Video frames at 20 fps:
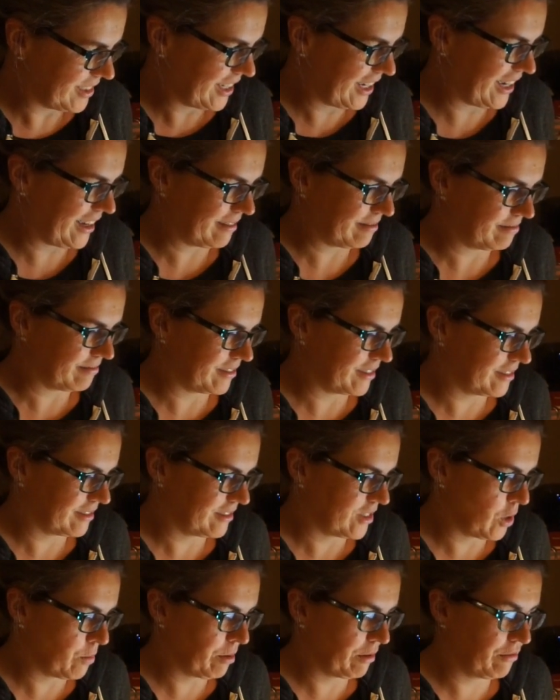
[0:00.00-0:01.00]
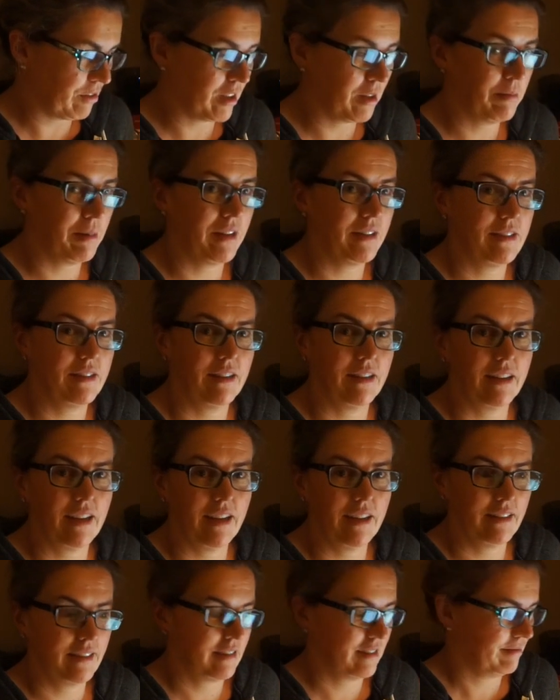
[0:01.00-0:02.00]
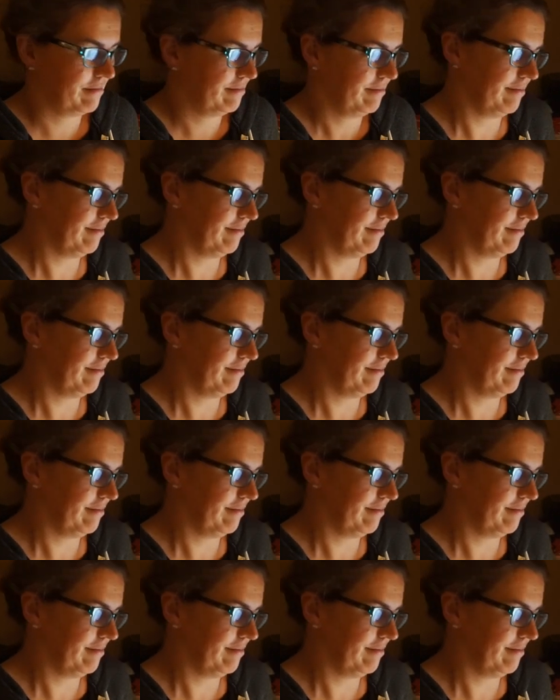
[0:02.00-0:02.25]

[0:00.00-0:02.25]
Okay, hoping for the best here, guys.